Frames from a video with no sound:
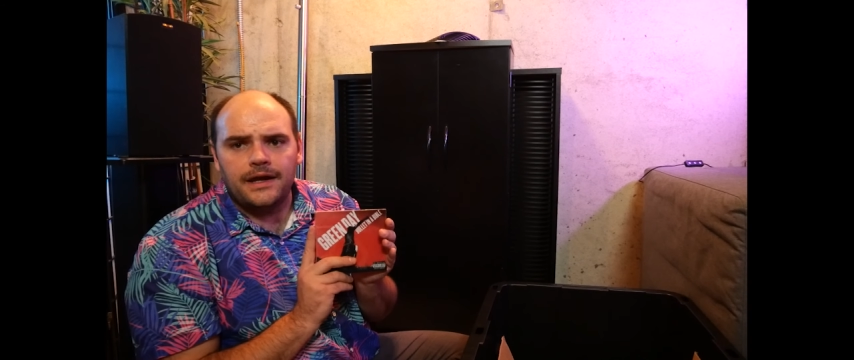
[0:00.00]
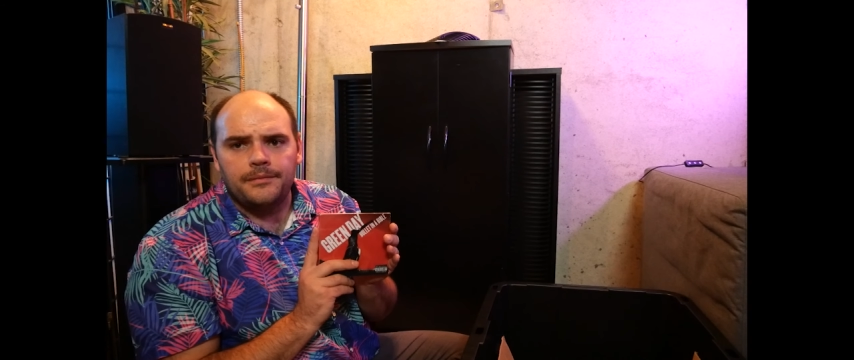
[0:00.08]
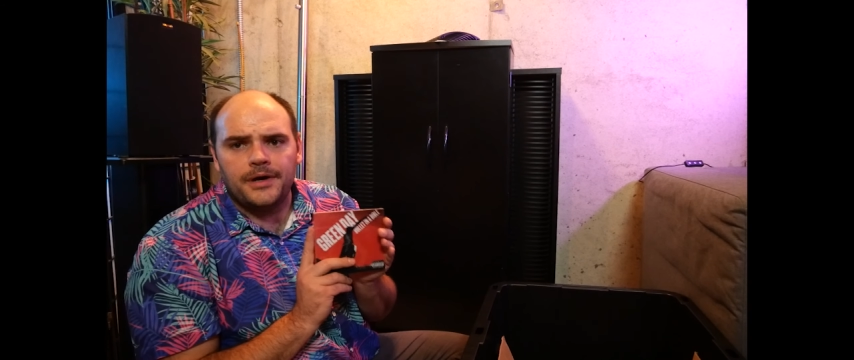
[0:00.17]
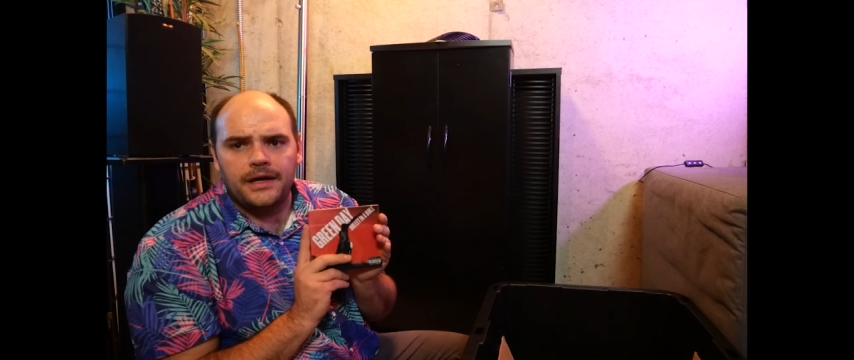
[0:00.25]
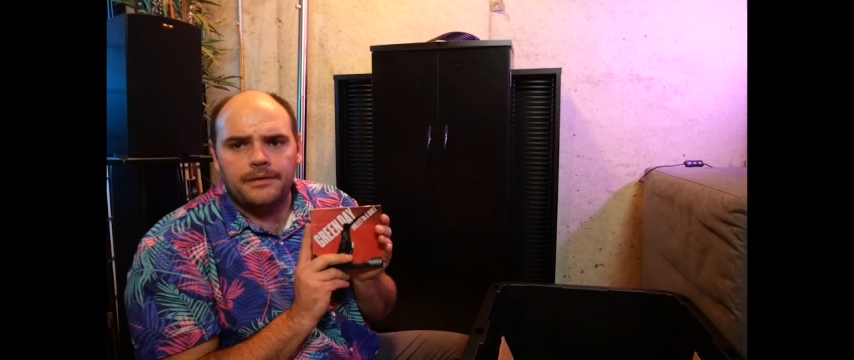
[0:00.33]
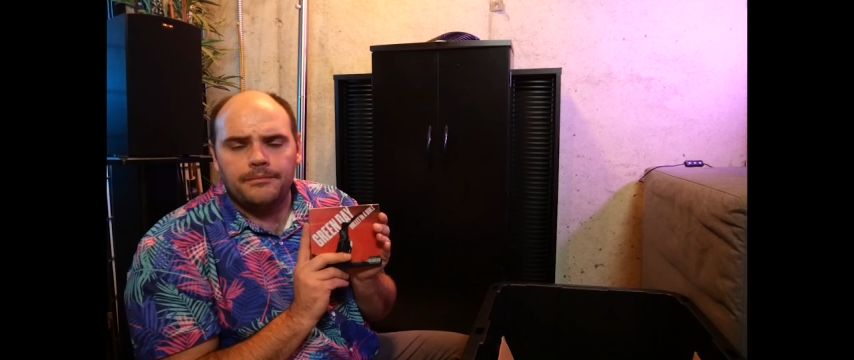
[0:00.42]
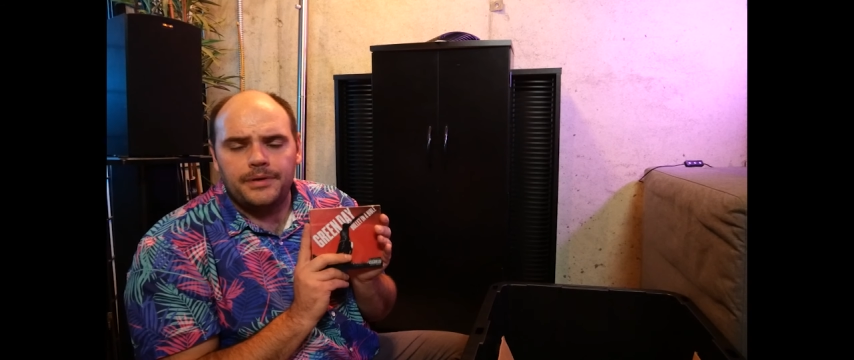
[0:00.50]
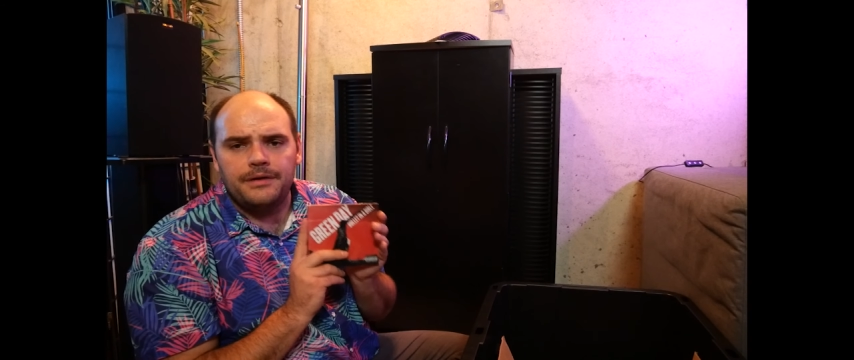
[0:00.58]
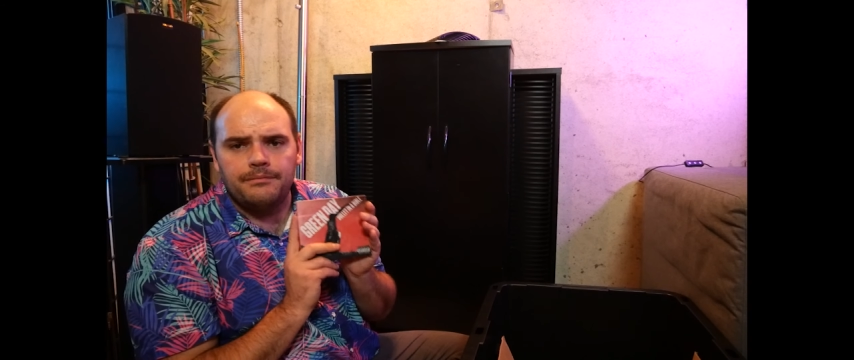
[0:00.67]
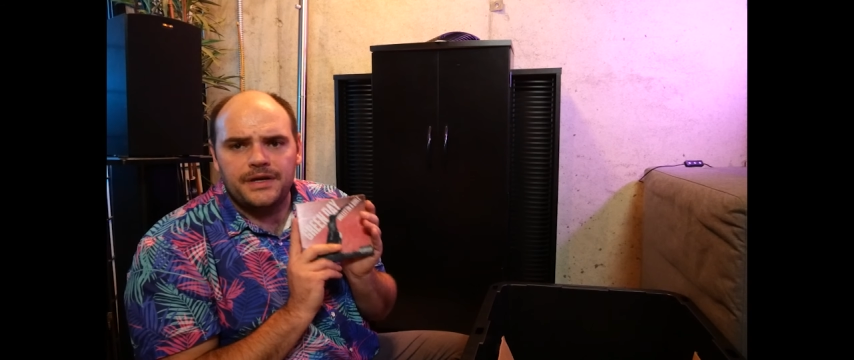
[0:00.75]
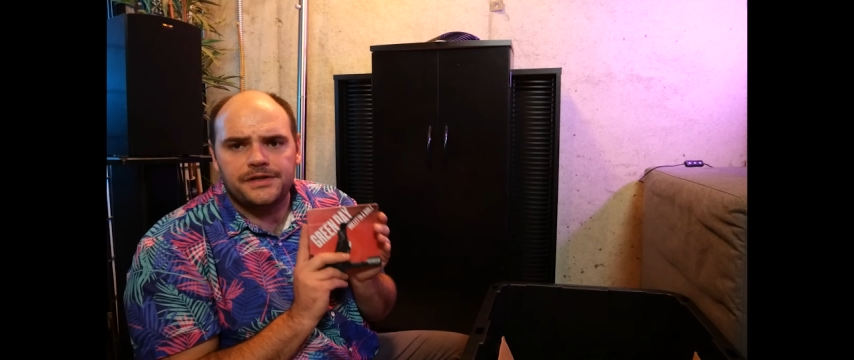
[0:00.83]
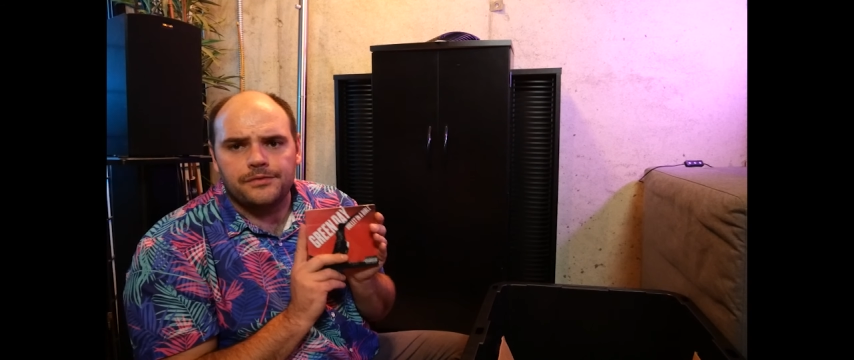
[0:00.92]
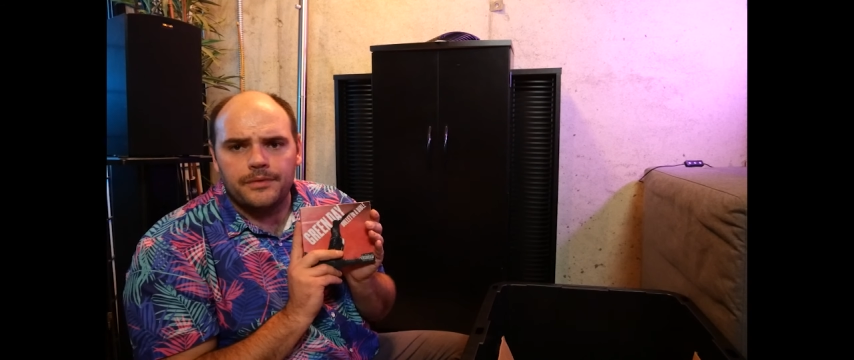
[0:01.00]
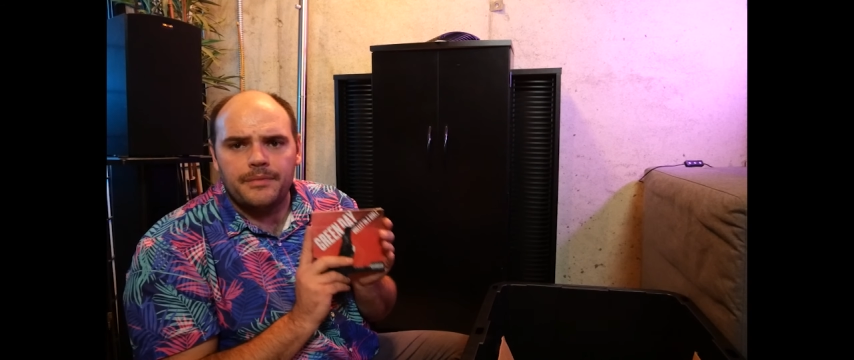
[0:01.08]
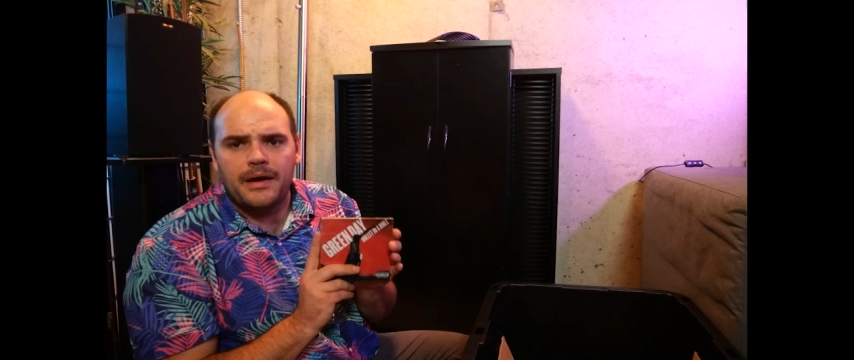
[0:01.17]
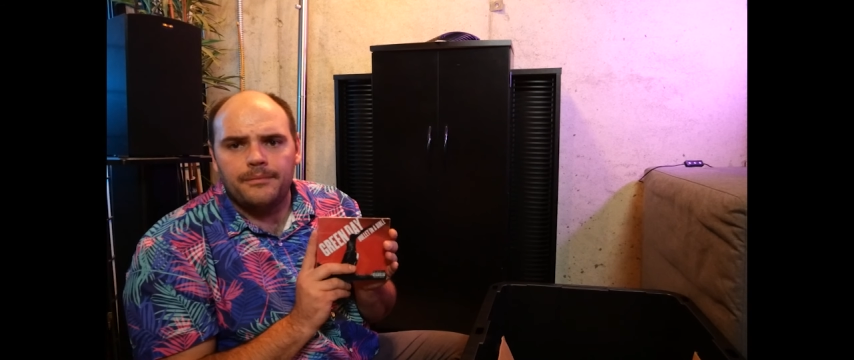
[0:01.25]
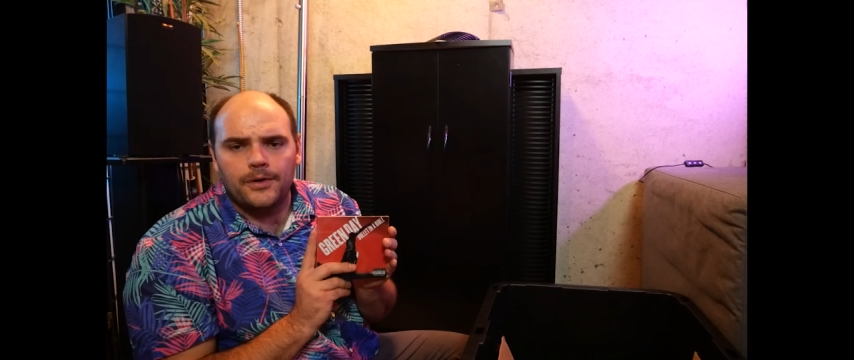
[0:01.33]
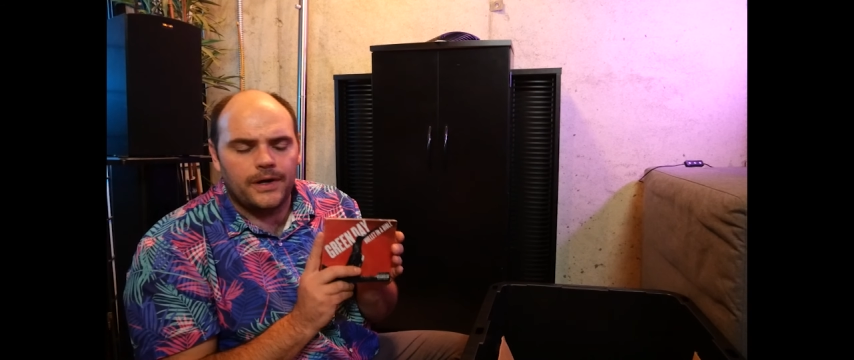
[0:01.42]
I might be
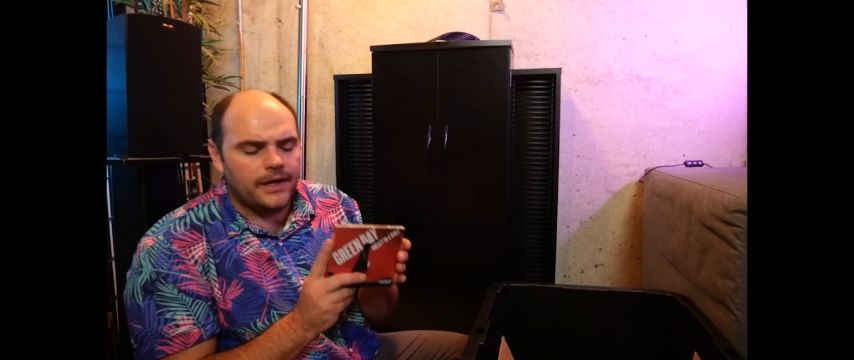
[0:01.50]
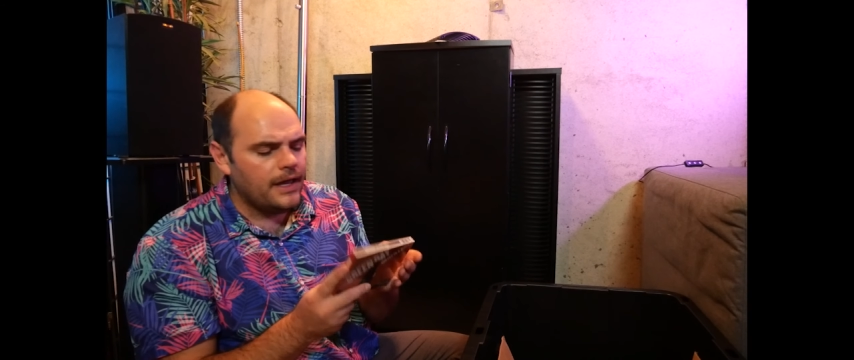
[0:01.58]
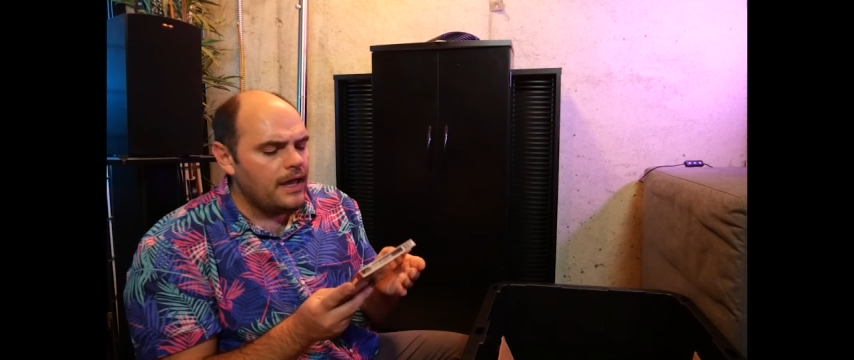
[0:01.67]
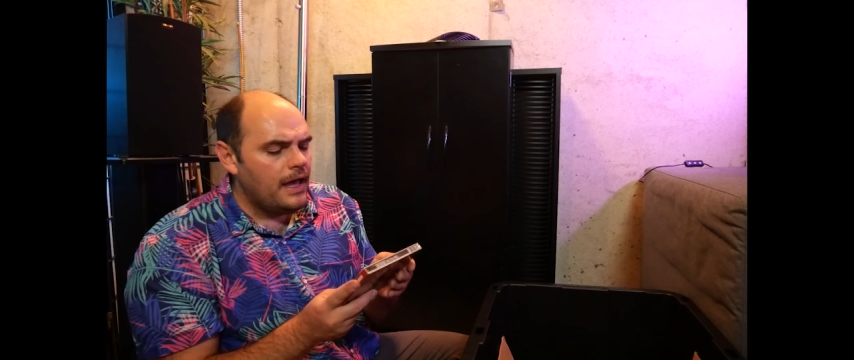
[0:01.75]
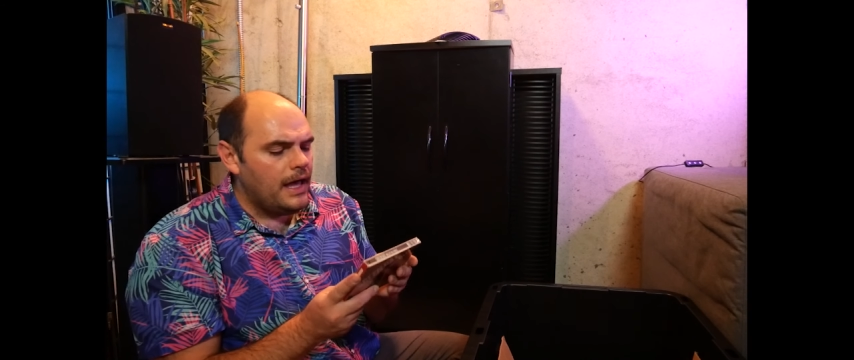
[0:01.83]
misremembering.